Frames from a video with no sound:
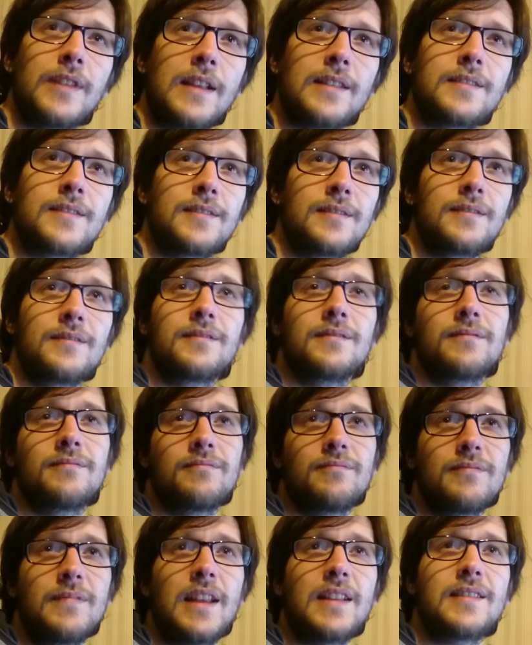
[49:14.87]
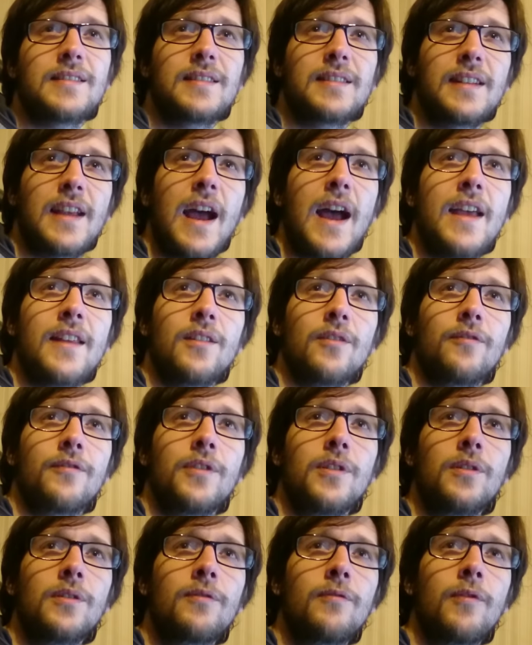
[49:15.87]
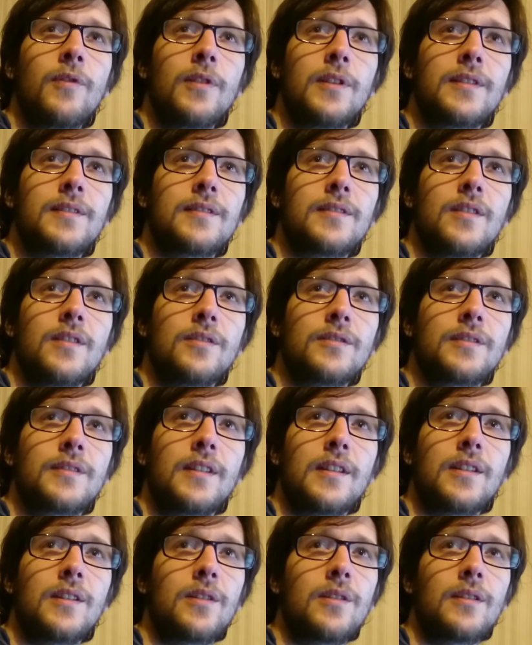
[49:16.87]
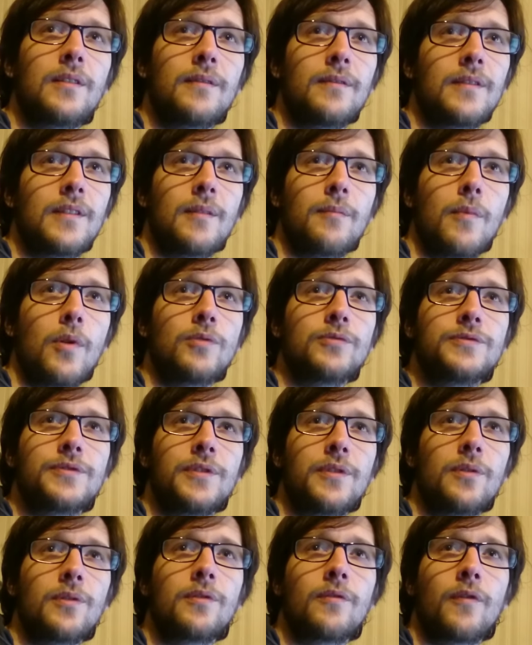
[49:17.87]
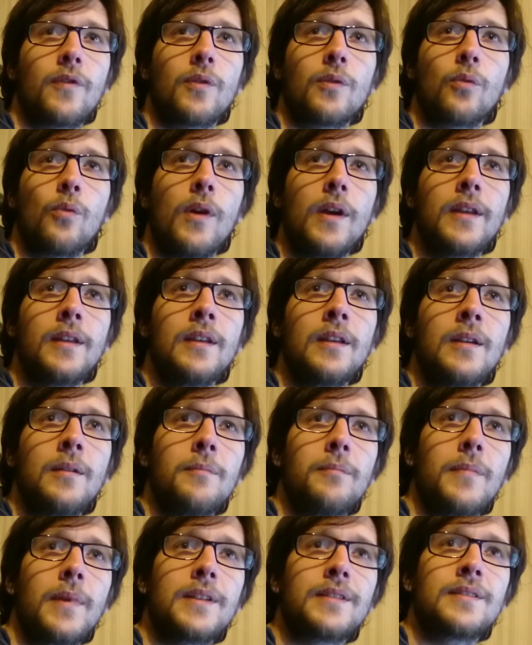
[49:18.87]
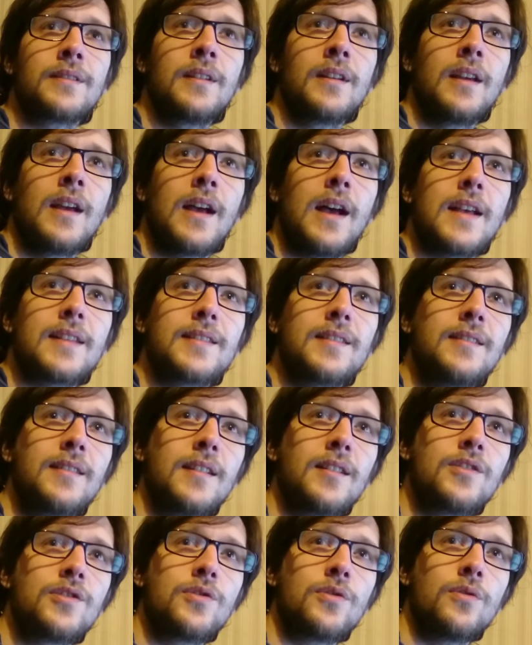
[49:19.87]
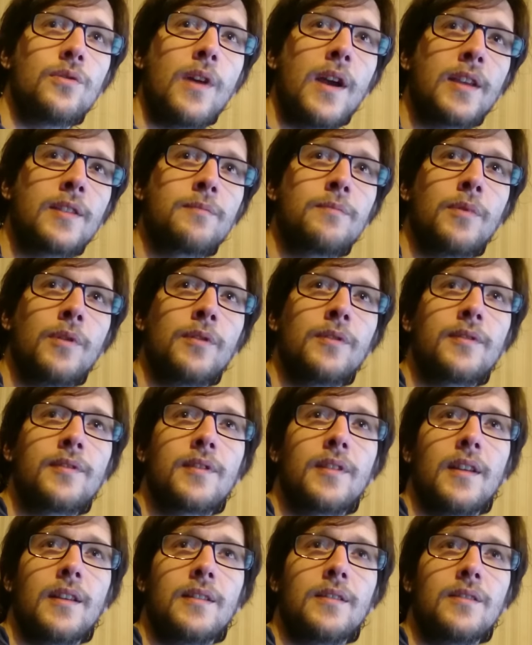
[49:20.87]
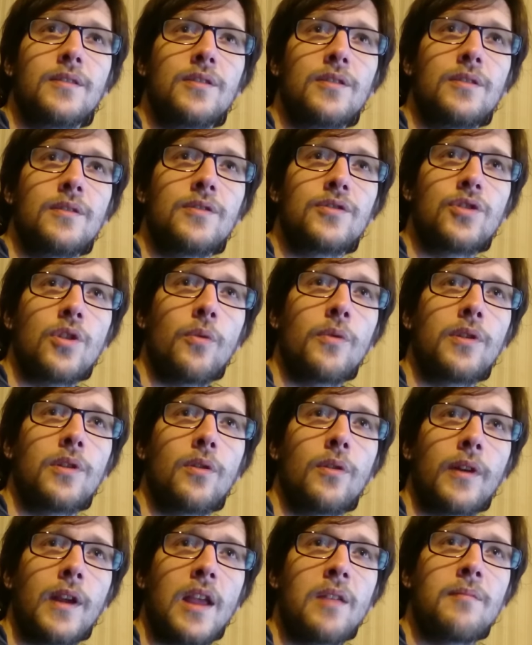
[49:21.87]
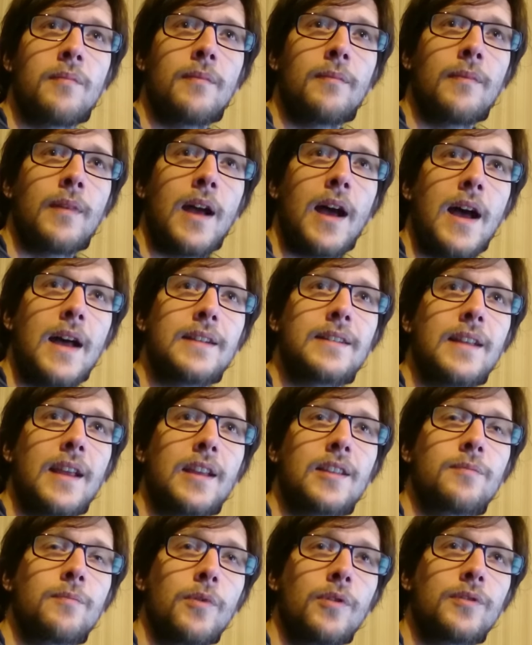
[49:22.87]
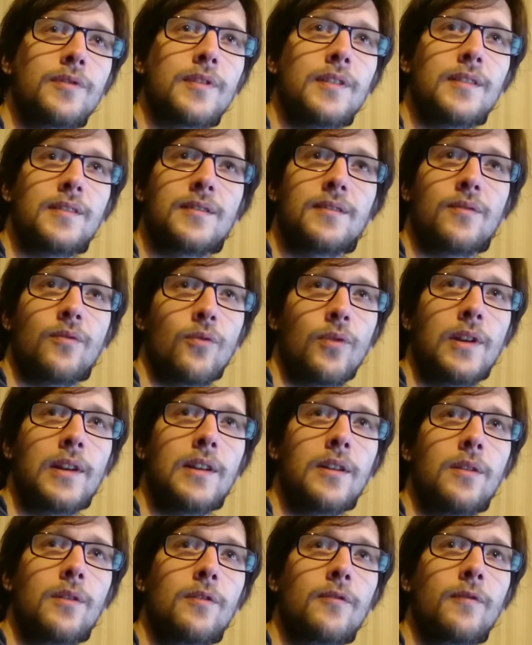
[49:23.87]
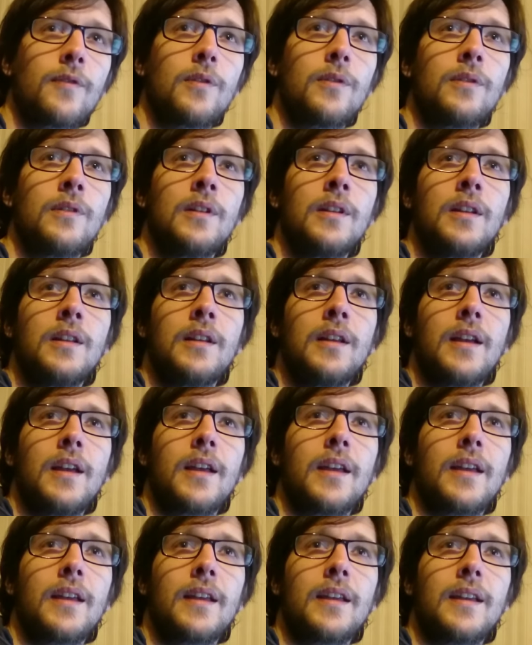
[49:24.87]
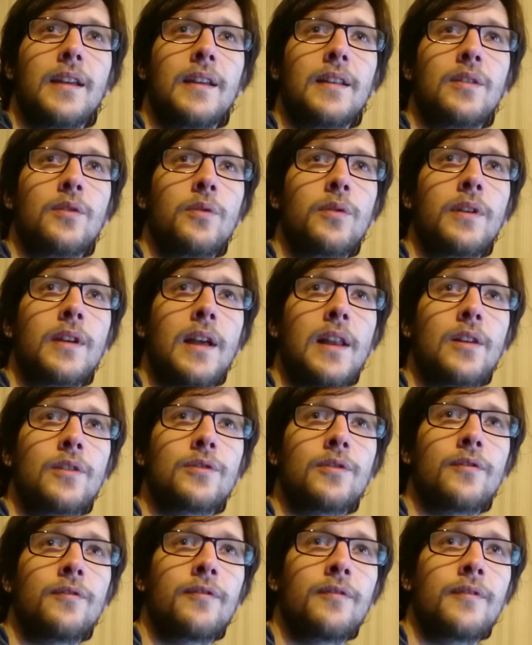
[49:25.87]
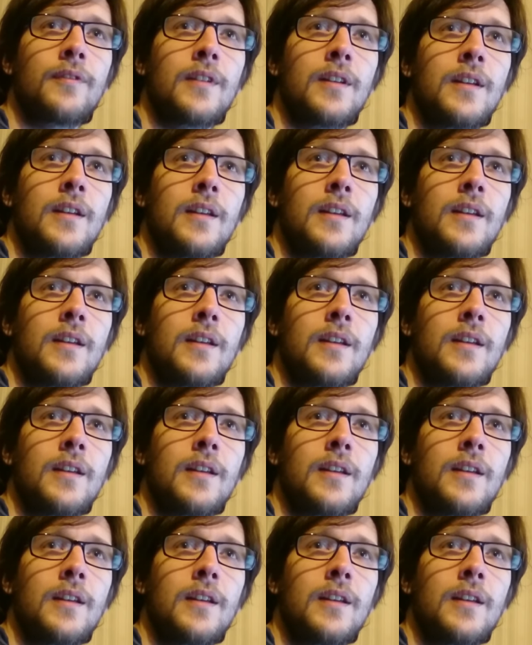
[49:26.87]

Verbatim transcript: that's that's kind of useful, it's not the, the most useful way, but assisting to expos and showing your game at expos is really useful. Uh, doing a lot of